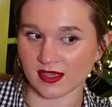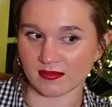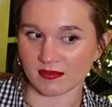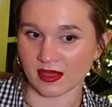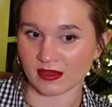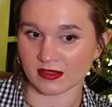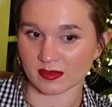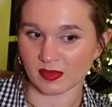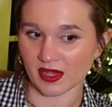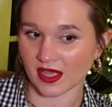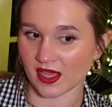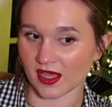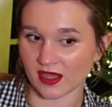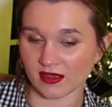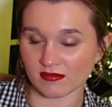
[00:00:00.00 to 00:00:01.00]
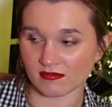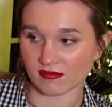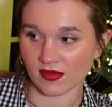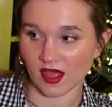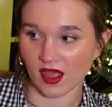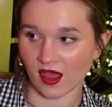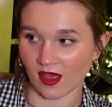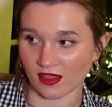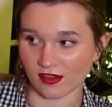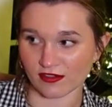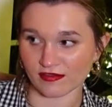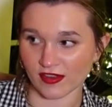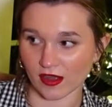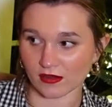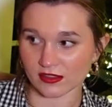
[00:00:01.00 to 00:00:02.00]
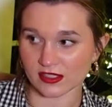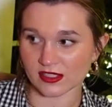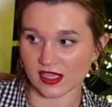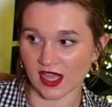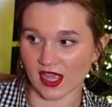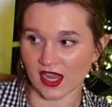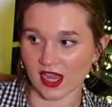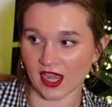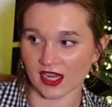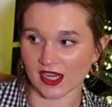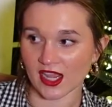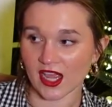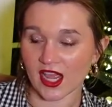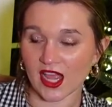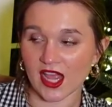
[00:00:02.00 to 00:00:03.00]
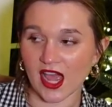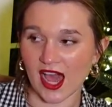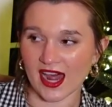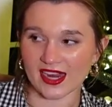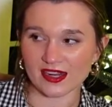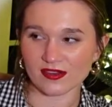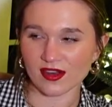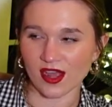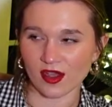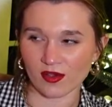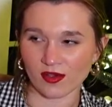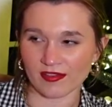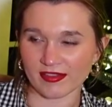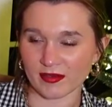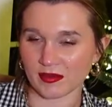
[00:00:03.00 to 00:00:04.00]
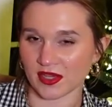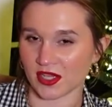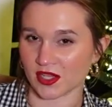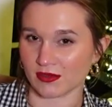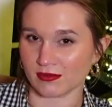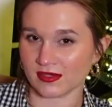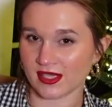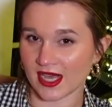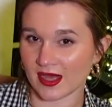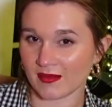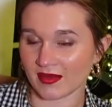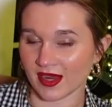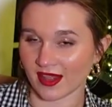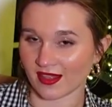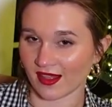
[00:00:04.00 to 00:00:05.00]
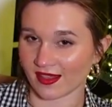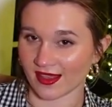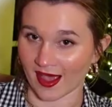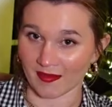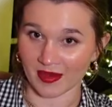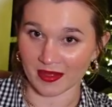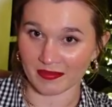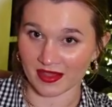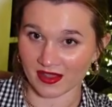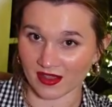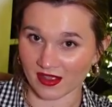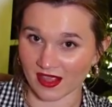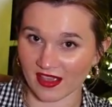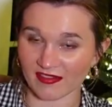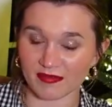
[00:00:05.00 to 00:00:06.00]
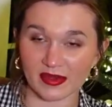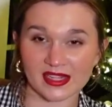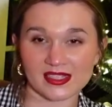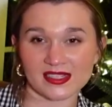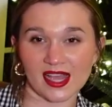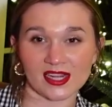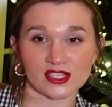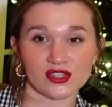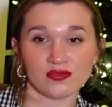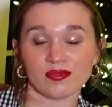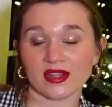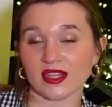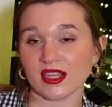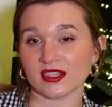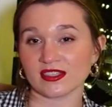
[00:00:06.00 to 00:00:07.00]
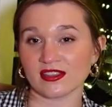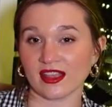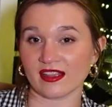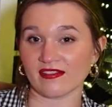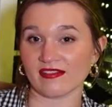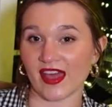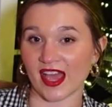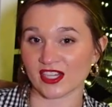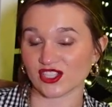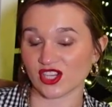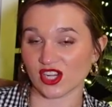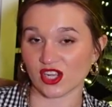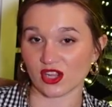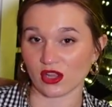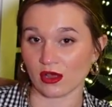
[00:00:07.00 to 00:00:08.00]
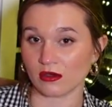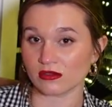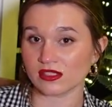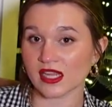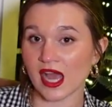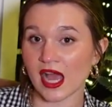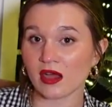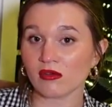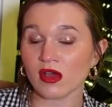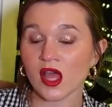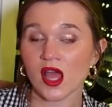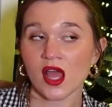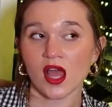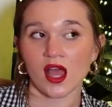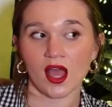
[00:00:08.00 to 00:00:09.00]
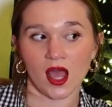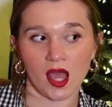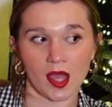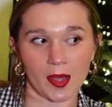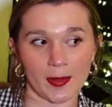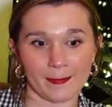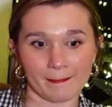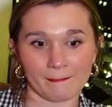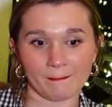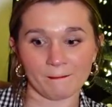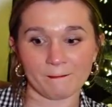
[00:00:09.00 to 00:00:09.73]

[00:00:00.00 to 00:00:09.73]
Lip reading: like males play on their phones, and I don't know if he would use that, but I thought that might be a good gift. But he's actually really into like fashion and clothes now, so